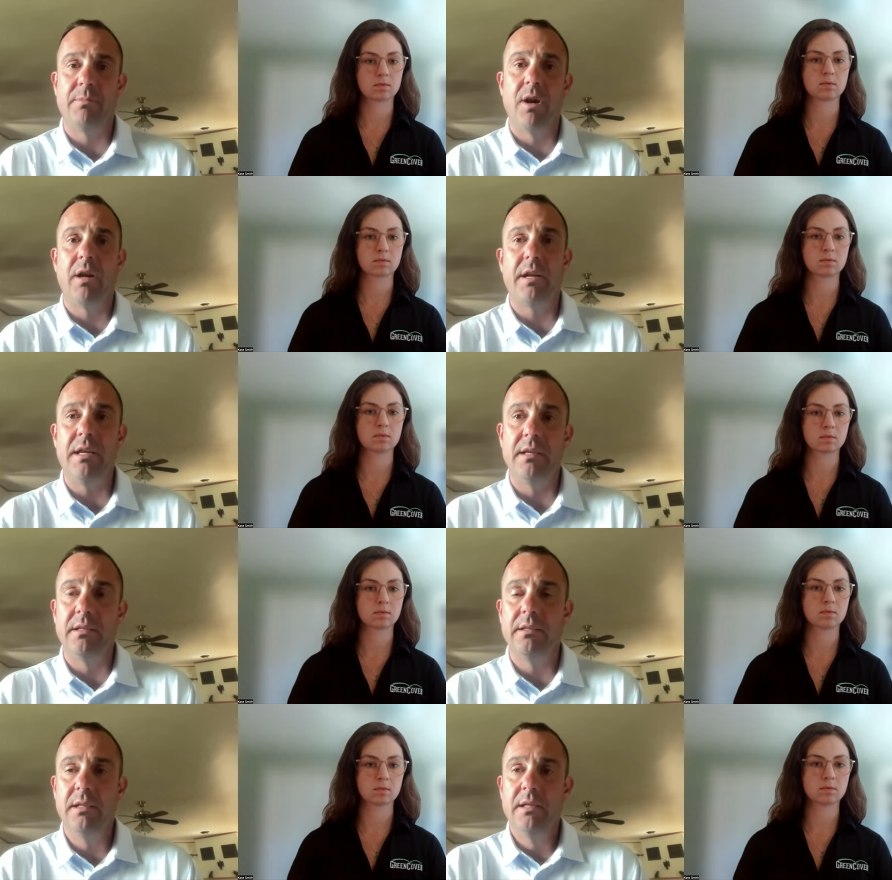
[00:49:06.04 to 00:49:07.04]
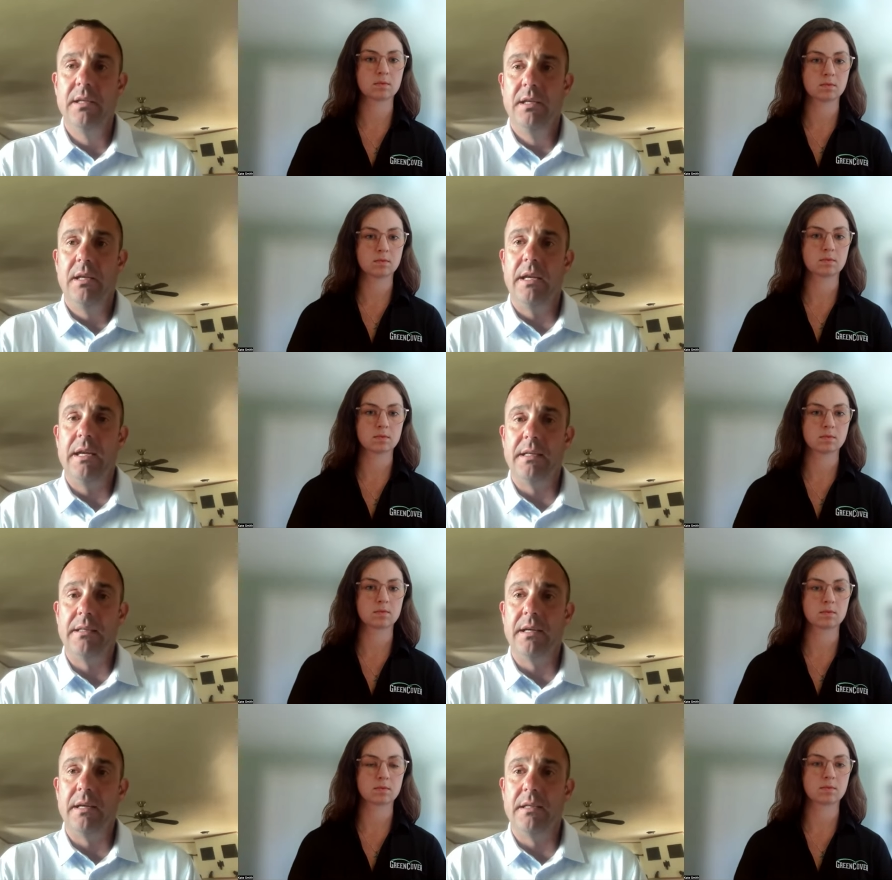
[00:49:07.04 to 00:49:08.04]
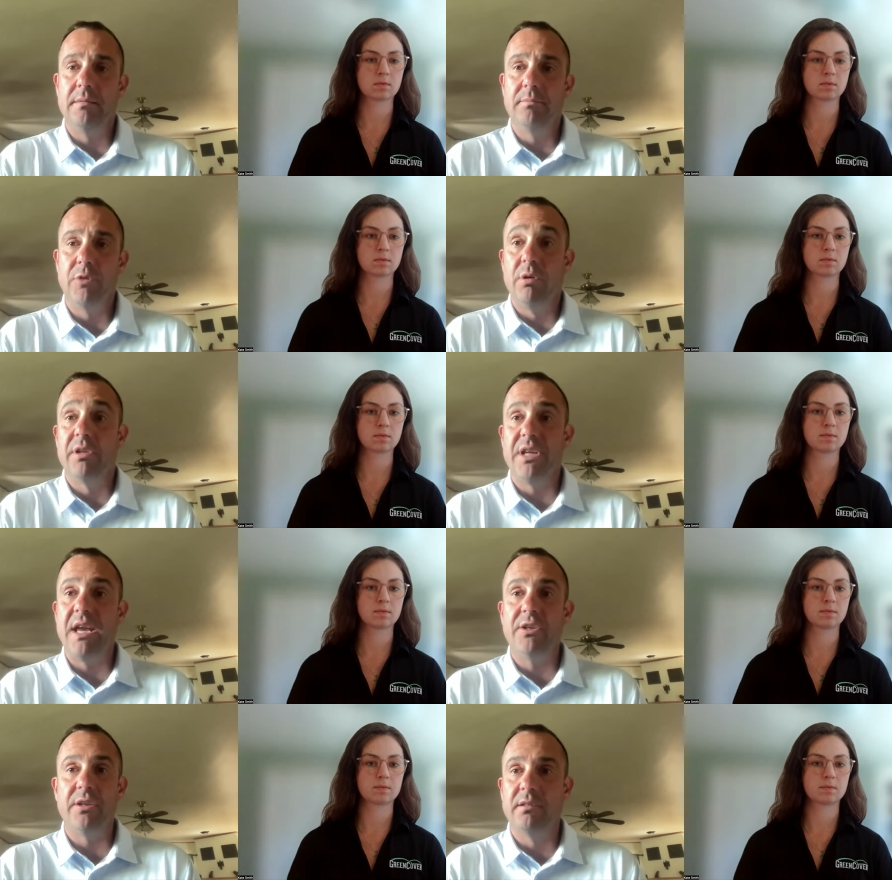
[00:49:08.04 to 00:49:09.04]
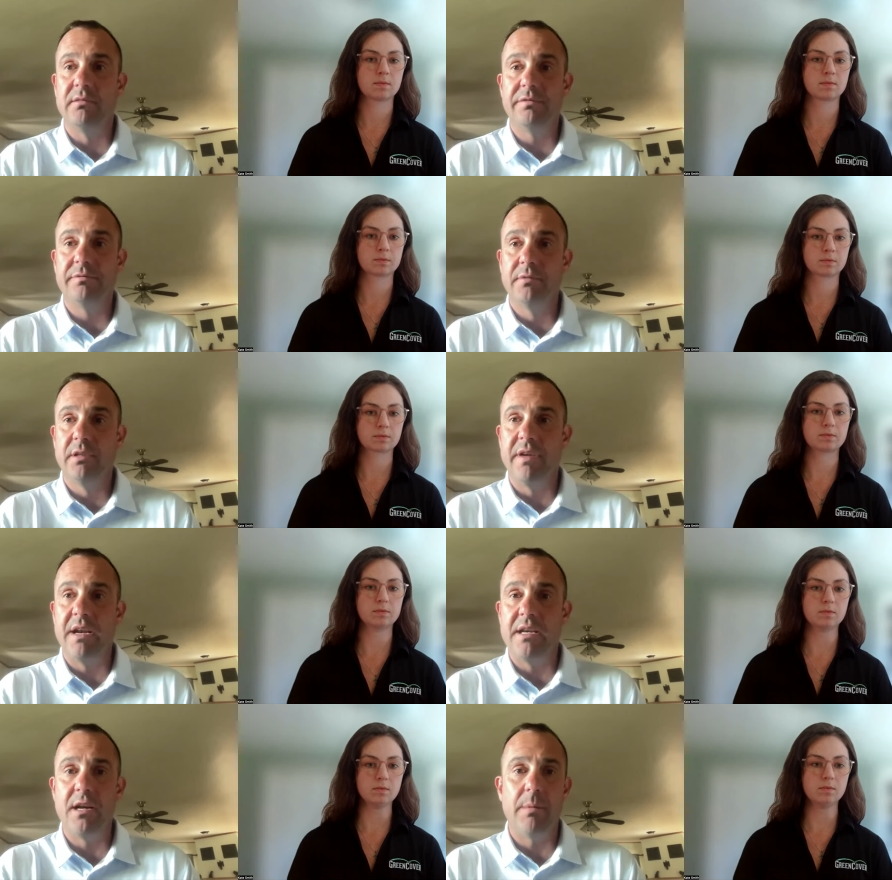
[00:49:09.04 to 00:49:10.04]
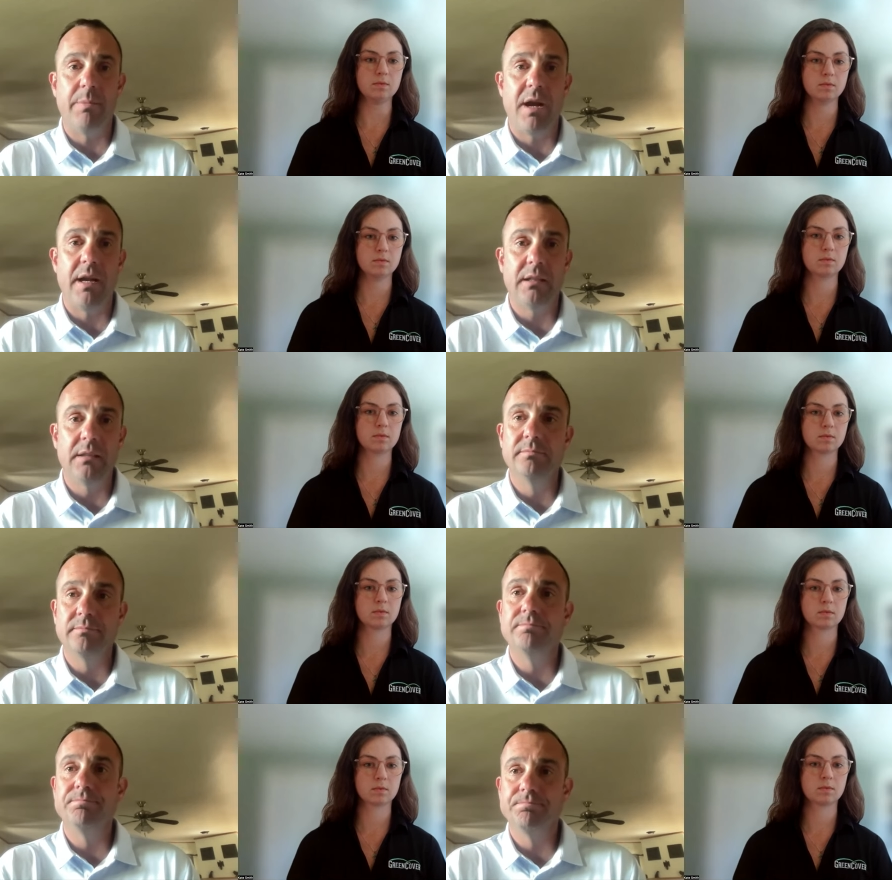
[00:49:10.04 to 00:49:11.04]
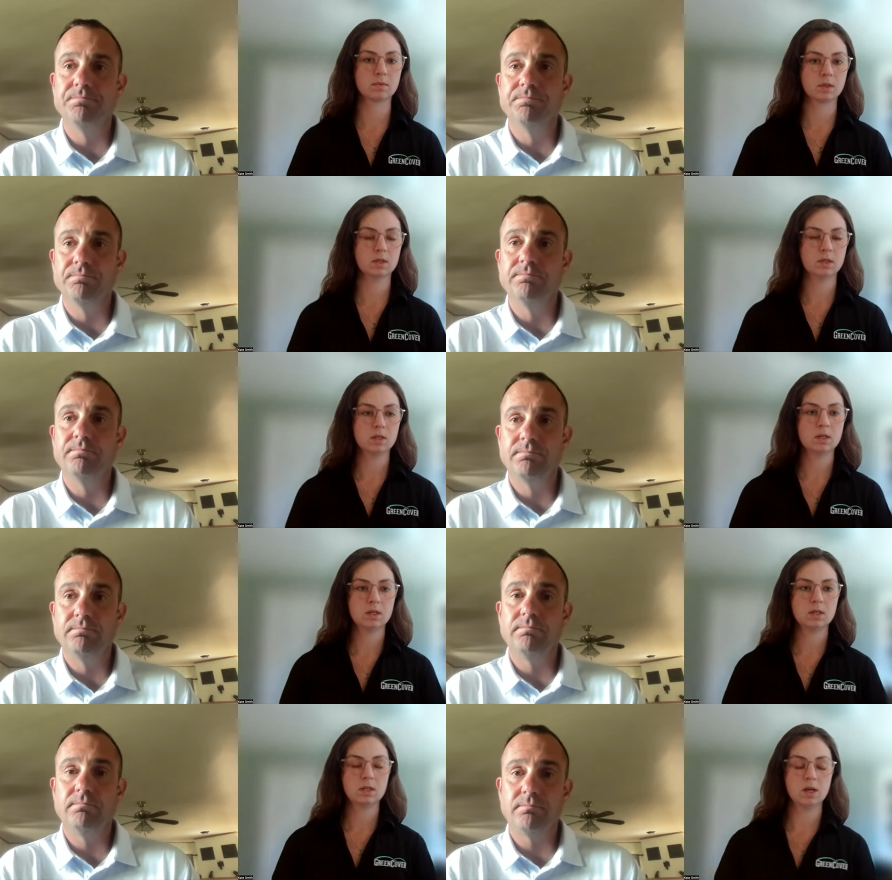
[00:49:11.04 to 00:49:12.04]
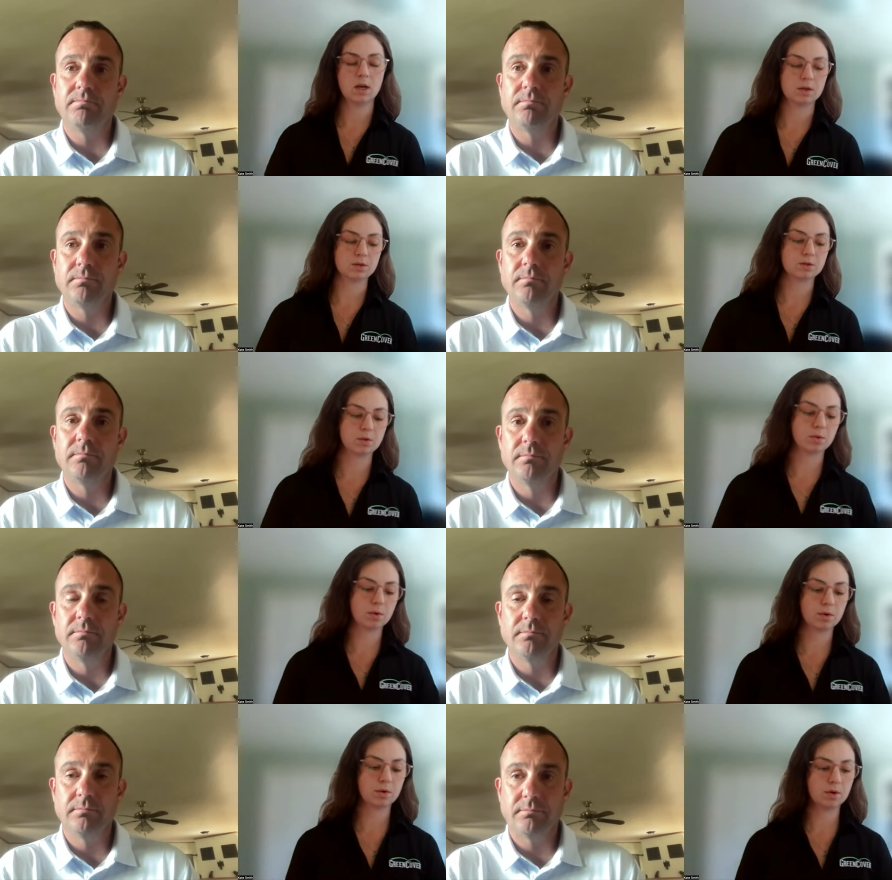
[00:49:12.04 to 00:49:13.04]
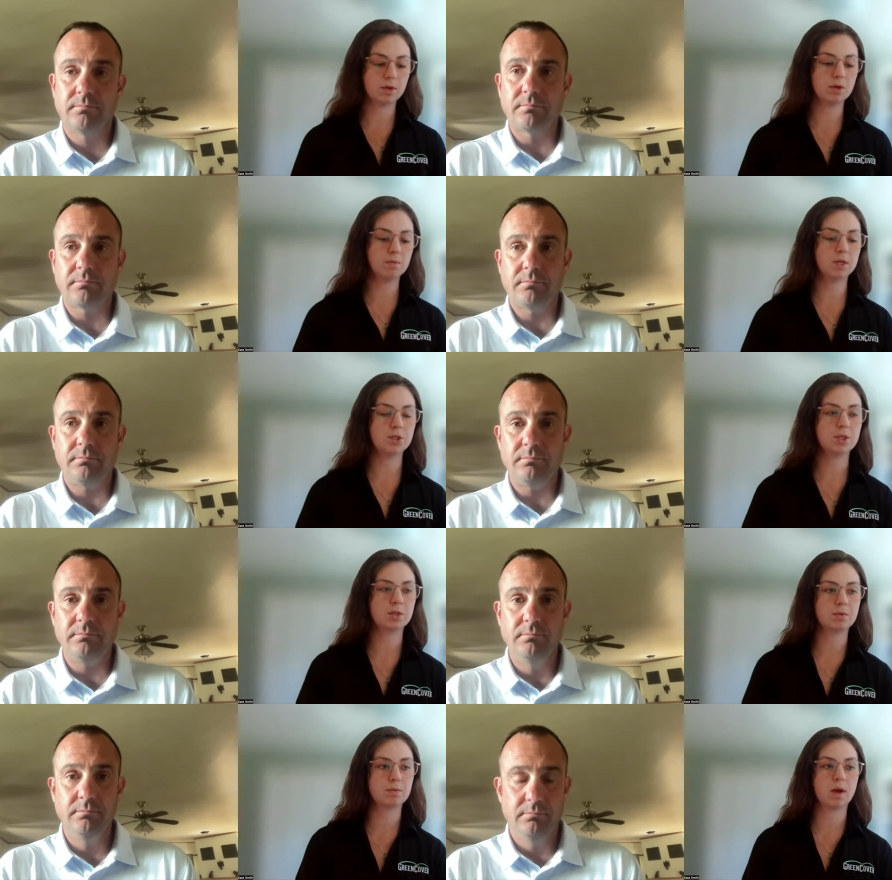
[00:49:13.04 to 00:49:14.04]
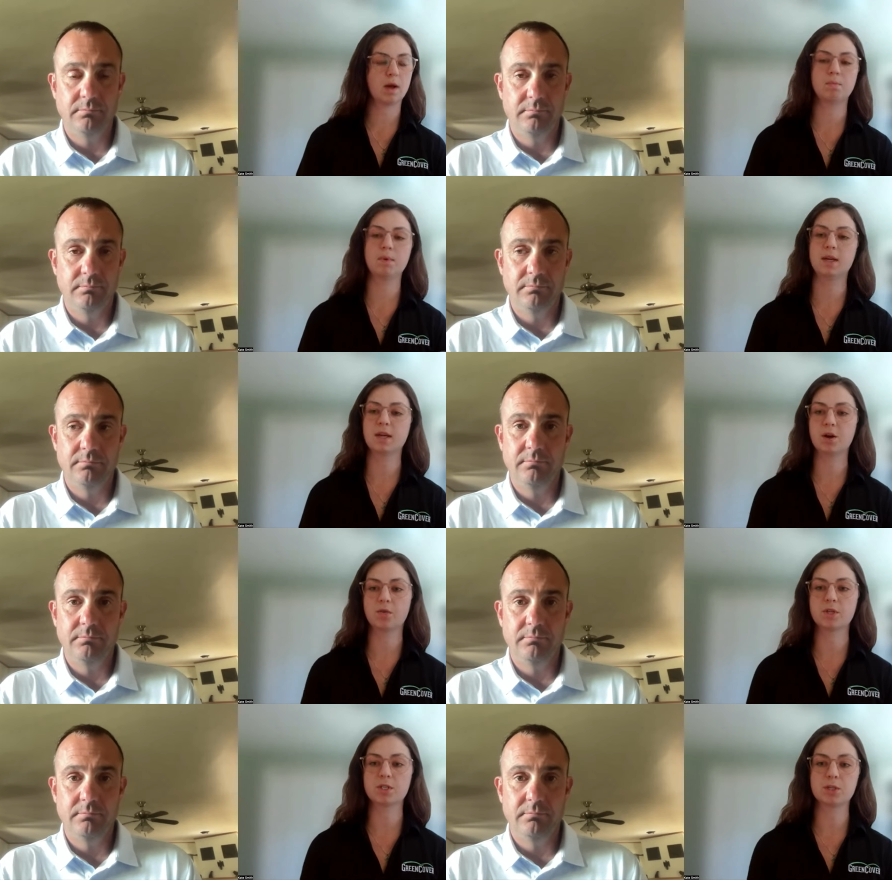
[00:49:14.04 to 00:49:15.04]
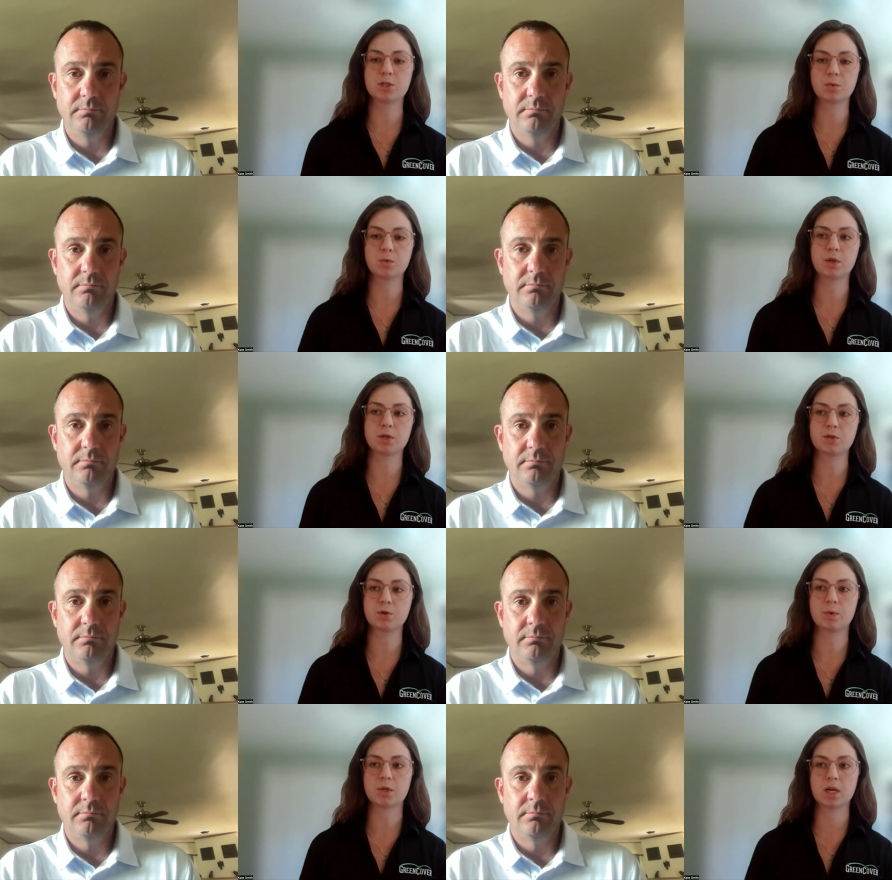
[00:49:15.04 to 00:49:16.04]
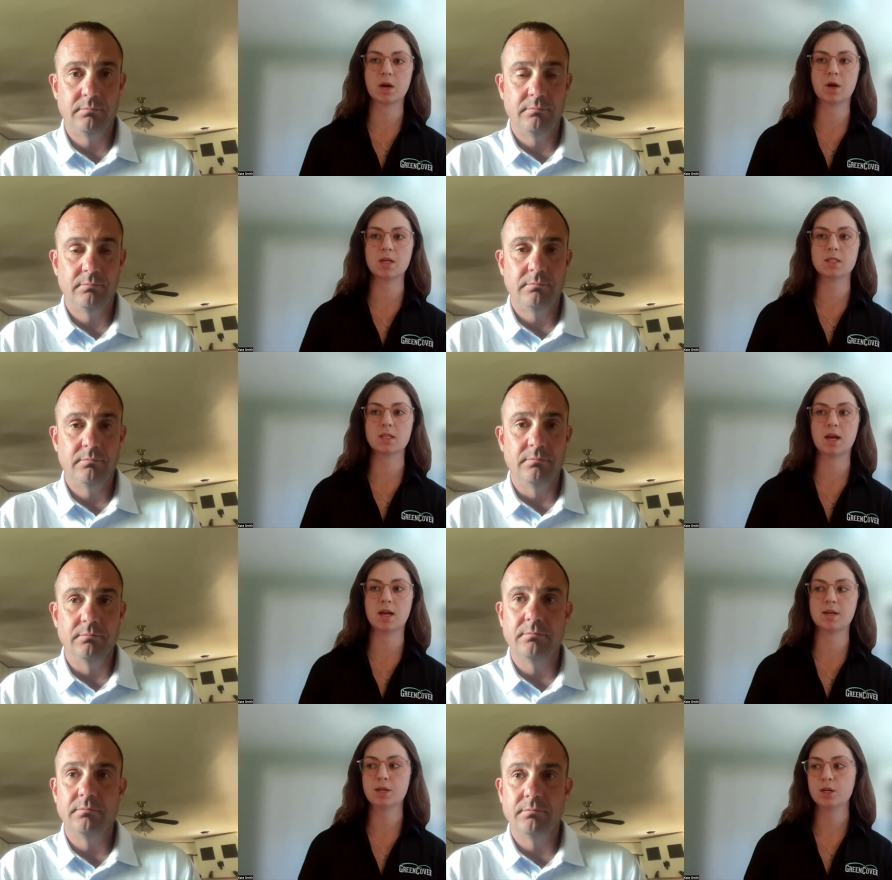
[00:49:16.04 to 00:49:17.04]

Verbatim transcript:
Speaker 1: to marketing and, and uh, utilization of, of any dairy product.
Speaker 2: Yeah. So you mentioned being in conversation with consumers. How has that